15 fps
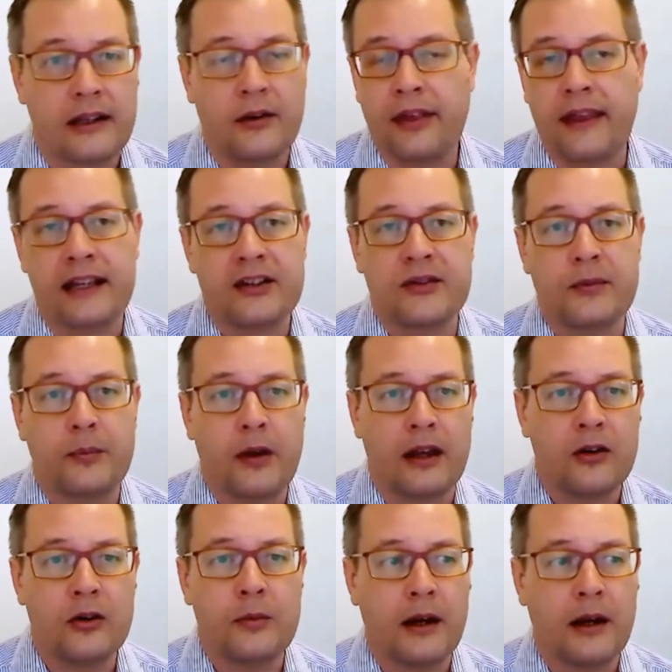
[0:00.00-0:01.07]
thanks to
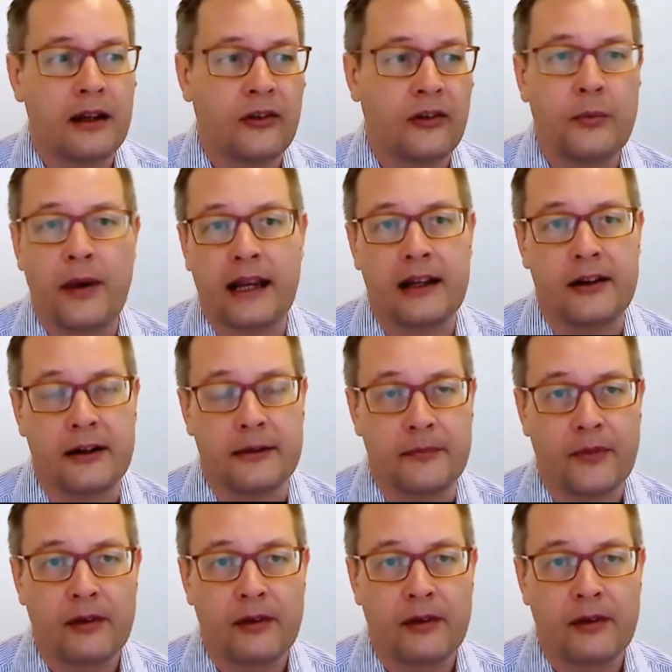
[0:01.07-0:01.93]
Pachyderm.